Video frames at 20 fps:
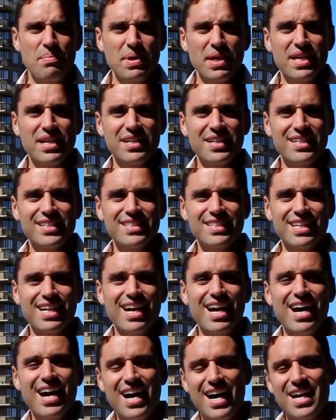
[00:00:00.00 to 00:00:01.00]
because
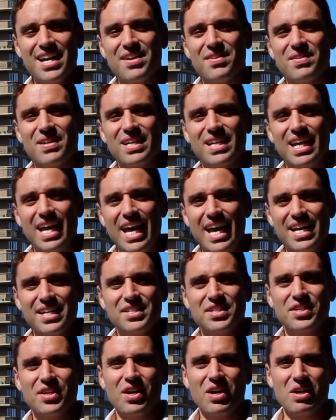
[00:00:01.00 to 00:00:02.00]
hiring
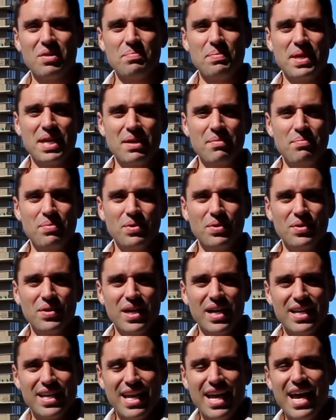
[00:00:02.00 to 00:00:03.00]
HR people
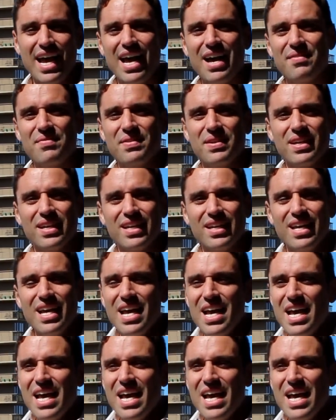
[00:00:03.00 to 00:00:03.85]
and having